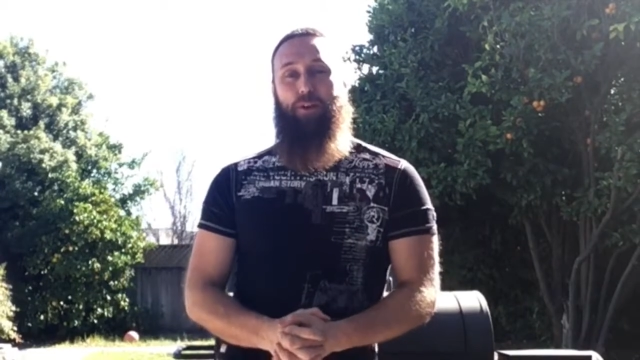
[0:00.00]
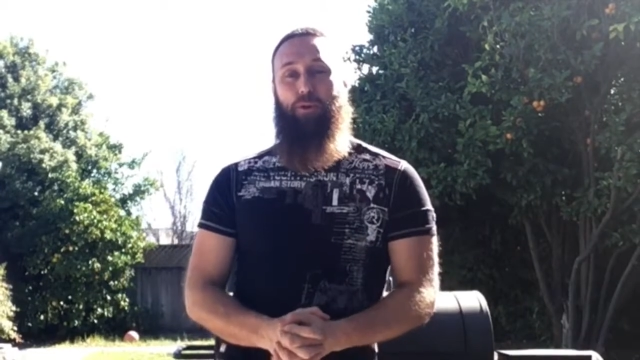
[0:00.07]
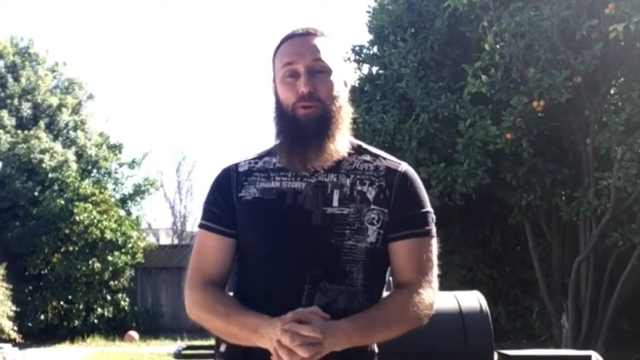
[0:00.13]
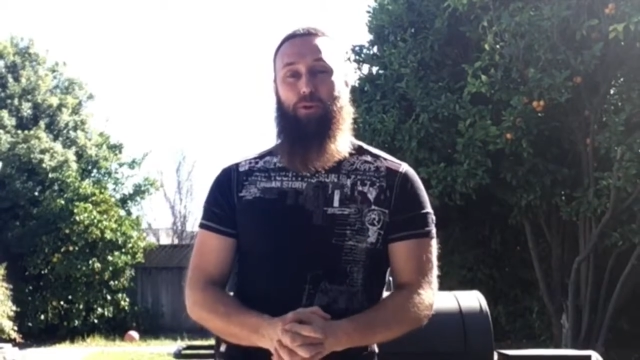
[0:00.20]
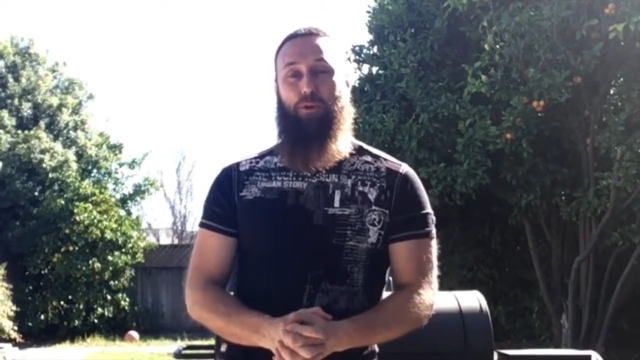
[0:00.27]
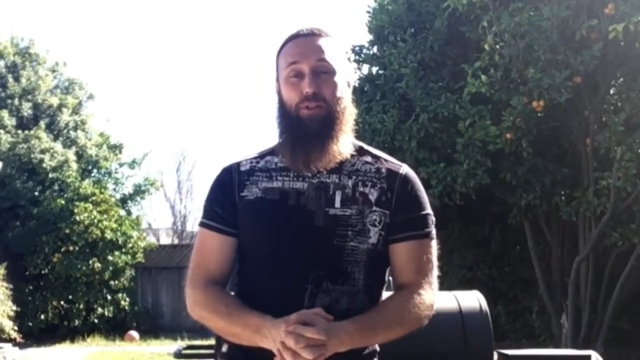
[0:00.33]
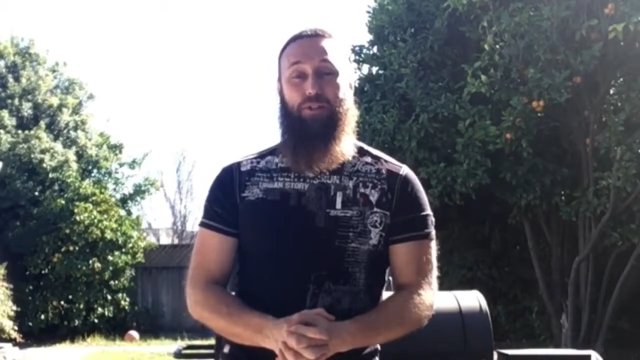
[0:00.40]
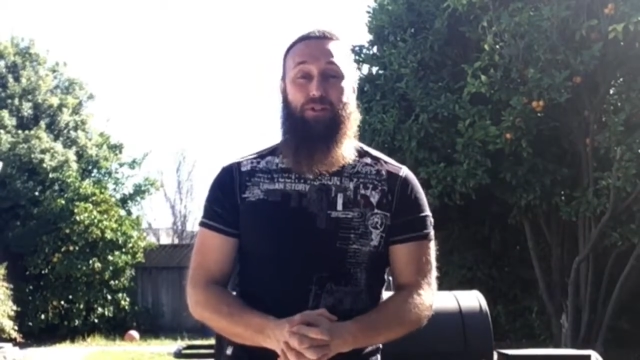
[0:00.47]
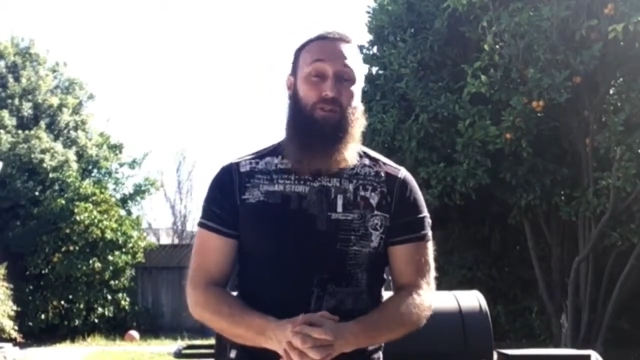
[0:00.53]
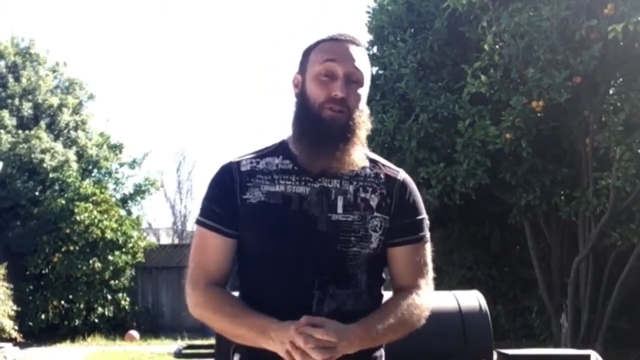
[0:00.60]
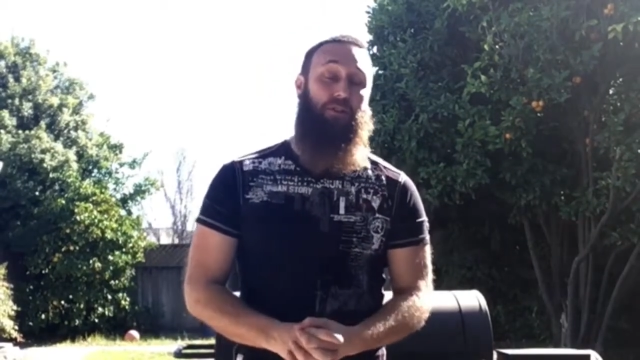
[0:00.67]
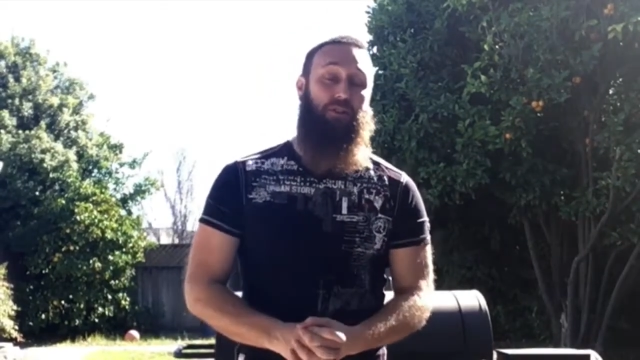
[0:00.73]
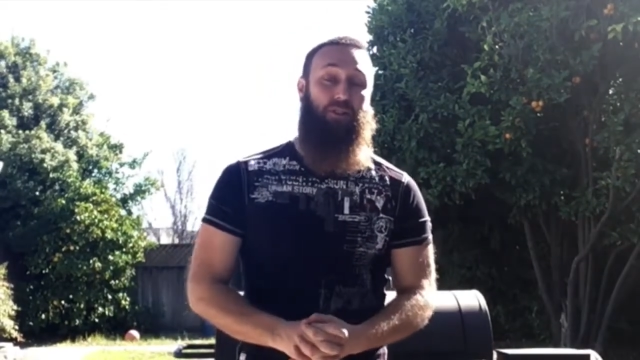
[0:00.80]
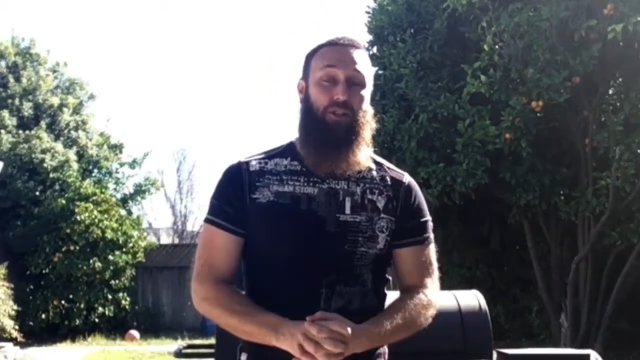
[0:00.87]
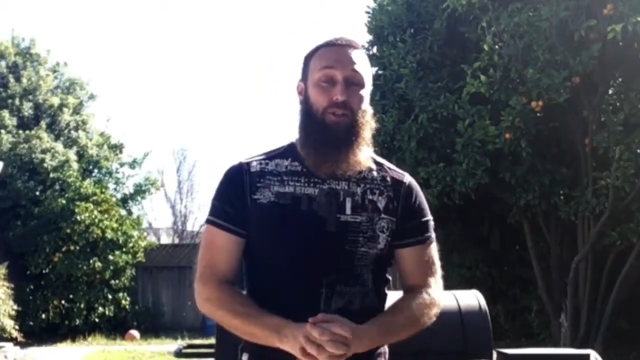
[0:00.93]
who
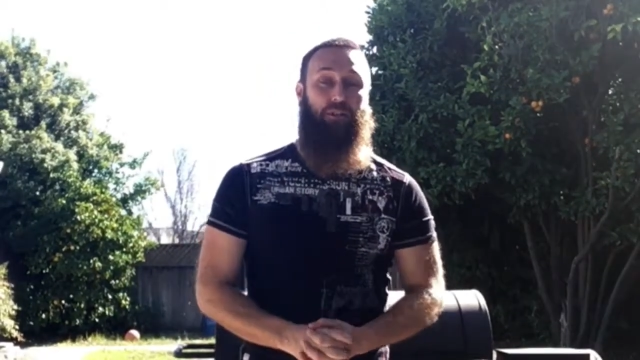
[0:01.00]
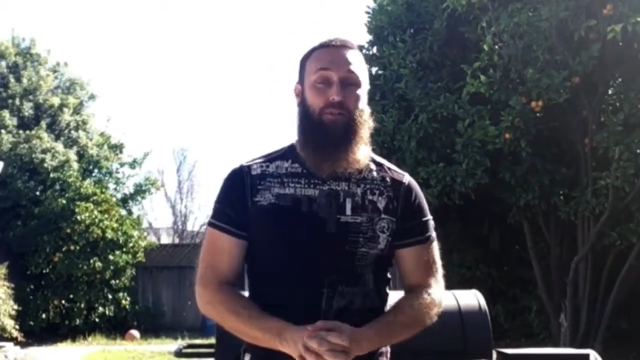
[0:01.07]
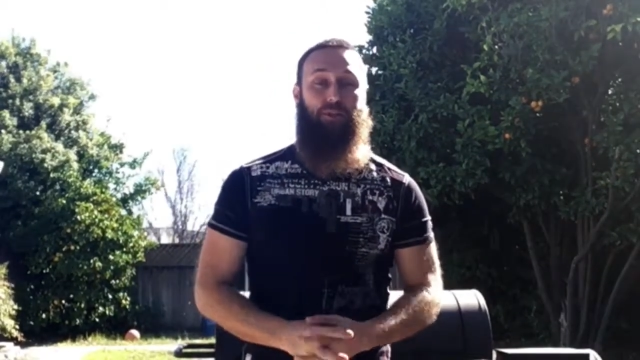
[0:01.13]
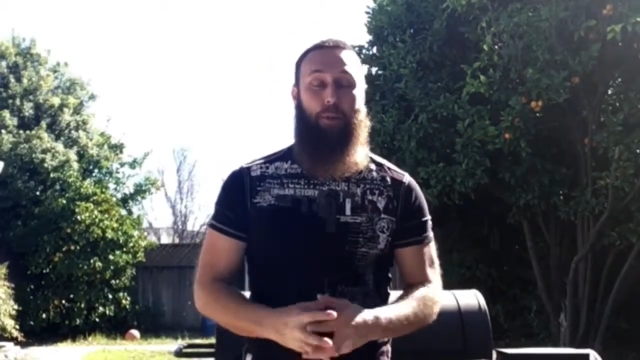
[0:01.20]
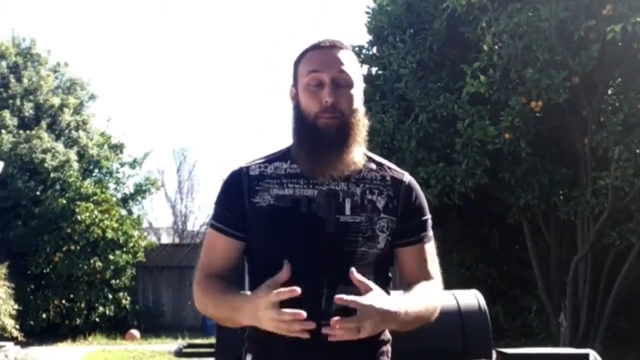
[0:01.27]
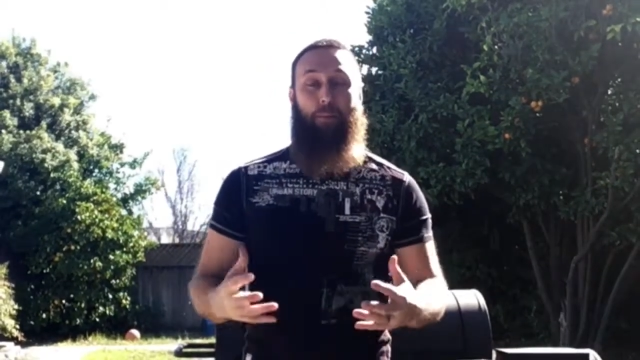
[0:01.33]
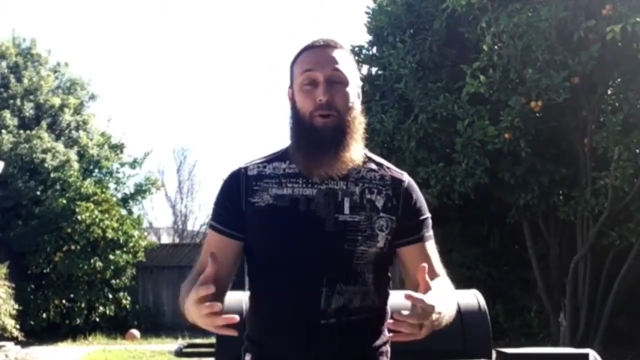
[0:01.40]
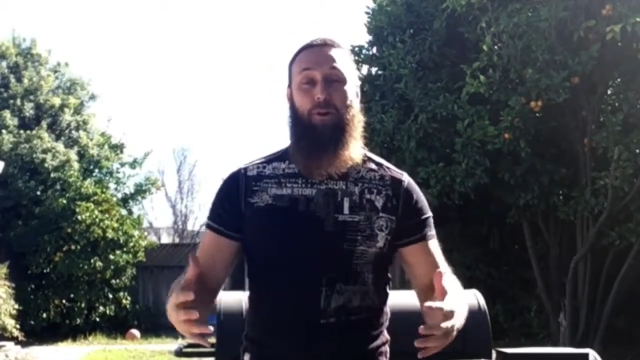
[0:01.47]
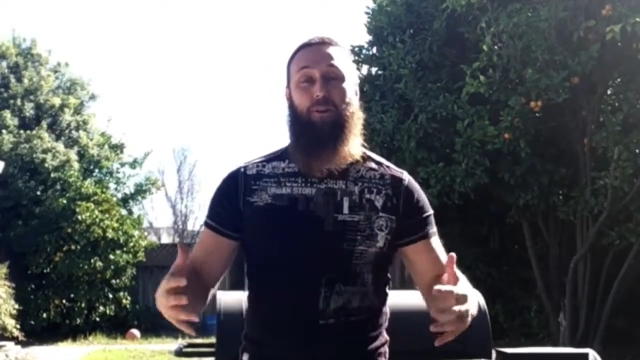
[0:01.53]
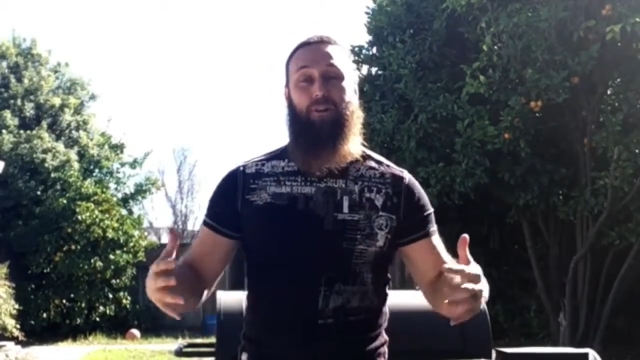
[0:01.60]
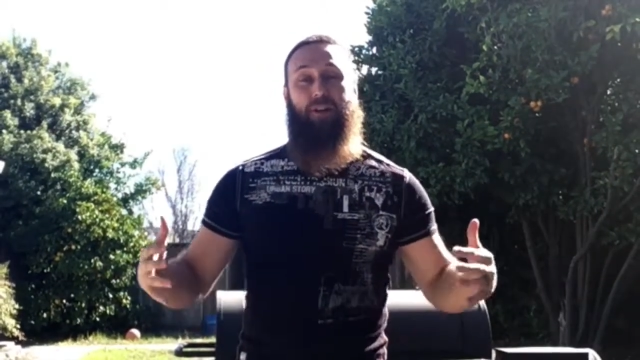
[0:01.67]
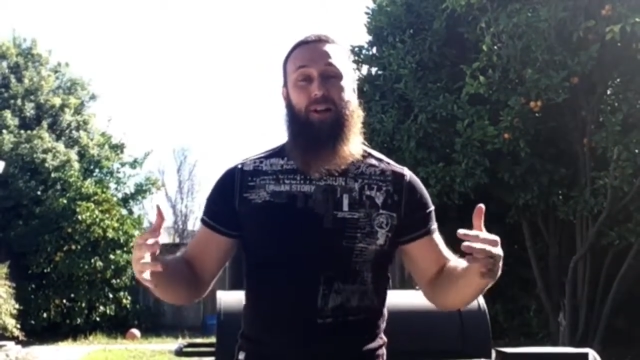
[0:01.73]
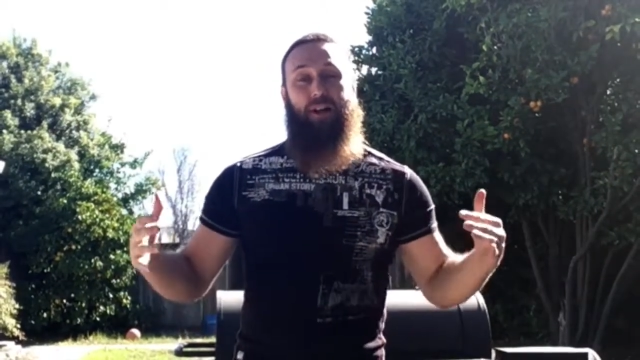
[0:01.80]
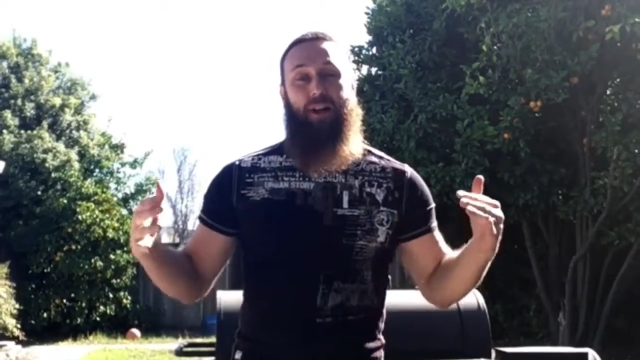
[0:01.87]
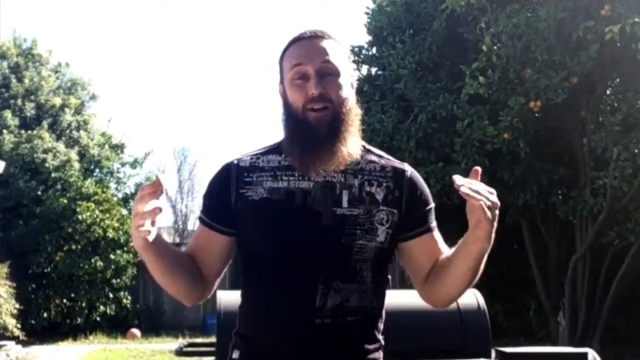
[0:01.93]
consider yourselves a
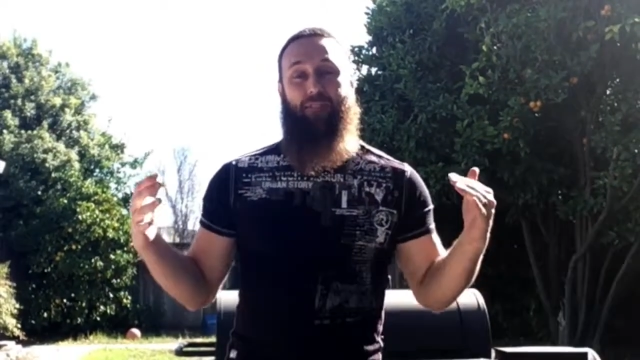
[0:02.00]
part